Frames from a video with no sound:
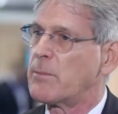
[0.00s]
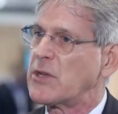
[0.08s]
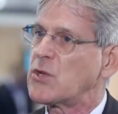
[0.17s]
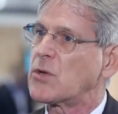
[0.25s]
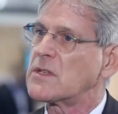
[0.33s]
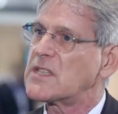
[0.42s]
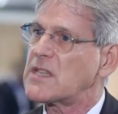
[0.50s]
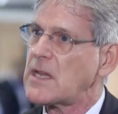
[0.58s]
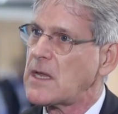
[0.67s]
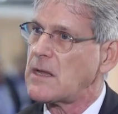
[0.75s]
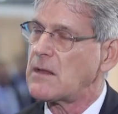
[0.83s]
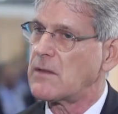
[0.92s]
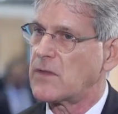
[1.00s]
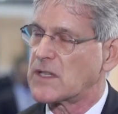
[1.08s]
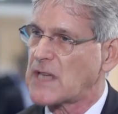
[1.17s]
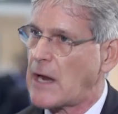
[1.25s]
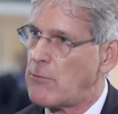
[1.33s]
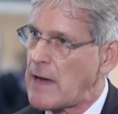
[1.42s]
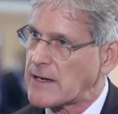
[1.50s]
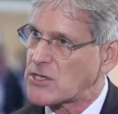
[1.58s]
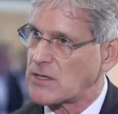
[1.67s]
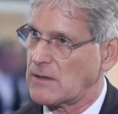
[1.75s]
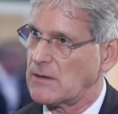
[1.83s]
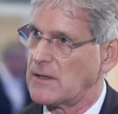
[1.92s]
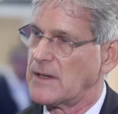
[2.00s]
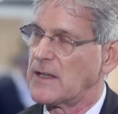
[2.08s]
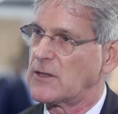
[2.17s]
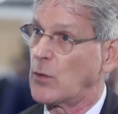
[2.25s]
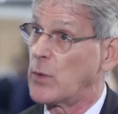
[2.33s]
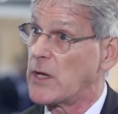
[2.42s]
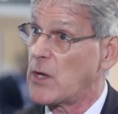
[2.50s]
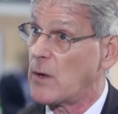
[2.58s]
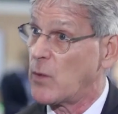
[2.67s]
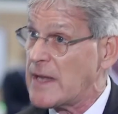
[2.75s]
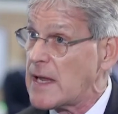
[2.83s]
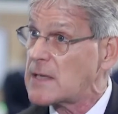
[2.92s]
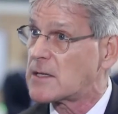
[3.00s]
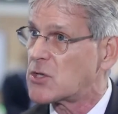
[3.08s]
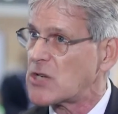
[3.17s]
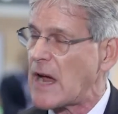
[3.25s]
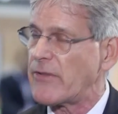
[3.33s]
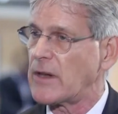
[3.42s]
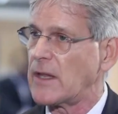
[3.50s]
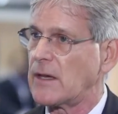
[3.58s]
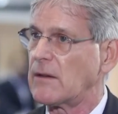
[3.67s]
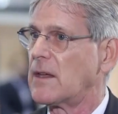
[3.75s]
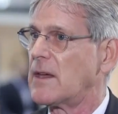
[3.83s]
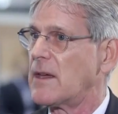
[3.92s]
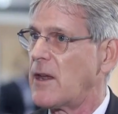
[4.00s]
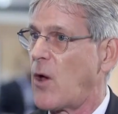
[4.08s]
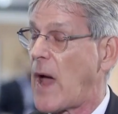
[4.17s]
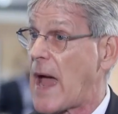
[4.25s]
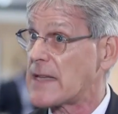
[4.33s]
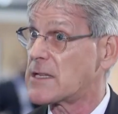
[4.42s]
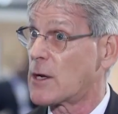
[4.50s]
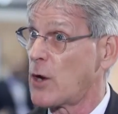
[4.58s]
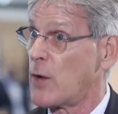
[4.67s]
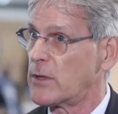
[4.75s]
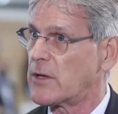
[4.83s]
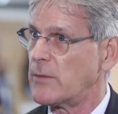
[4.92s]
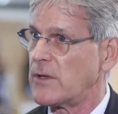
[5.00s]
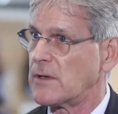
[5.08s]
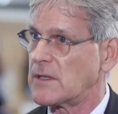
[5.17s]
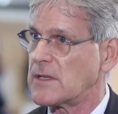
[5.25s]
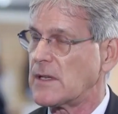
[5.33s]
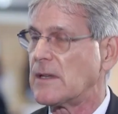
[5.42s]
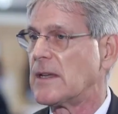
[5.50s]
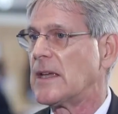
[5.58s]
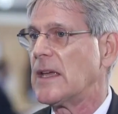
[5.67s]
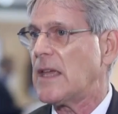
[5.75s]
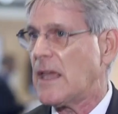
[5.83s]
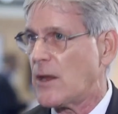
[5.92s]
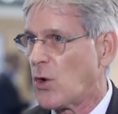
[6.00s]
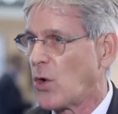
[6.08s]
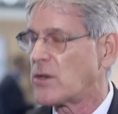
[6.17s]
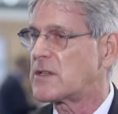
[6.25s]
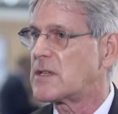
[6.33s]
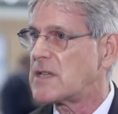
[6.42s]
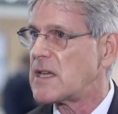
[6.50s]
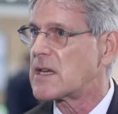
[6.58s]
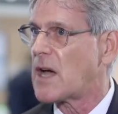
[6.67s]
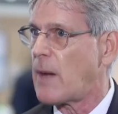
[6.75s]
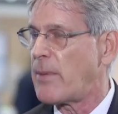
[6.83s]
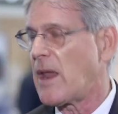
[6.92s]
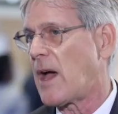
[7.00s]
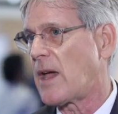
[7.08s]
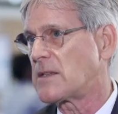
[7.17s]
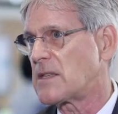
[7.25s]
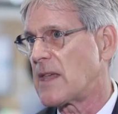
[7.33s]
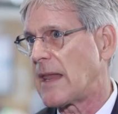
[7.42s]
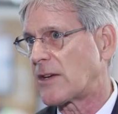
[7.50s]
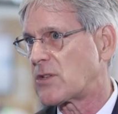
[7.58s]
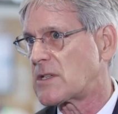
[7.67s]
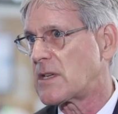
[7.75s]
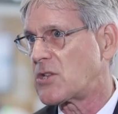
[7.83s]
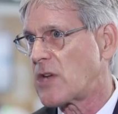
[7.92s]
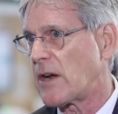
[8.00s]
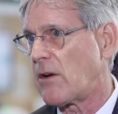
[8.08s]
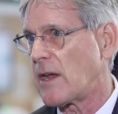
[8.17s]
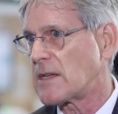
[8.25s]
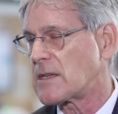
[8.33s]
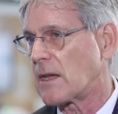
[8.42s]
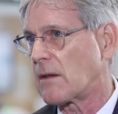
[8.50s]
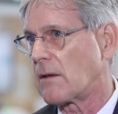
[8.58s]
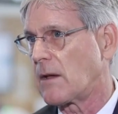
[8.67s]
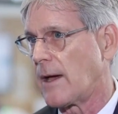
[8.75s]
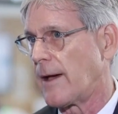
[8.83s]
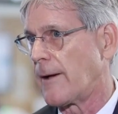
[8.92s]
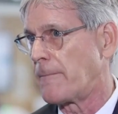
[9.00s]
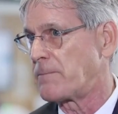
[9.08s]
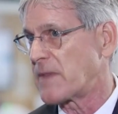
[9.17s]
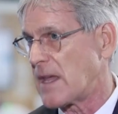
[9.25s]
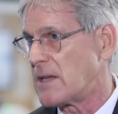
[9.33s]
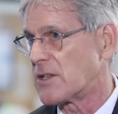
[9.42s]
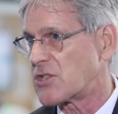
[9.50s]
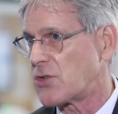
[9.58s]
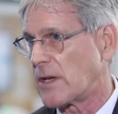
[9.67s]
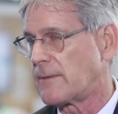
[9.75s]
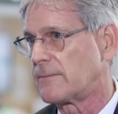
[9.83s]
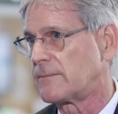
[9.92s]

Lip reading: But you can see the direction that we need to travel in, you know, as a global community in order to decarbonize the electricity generating industry.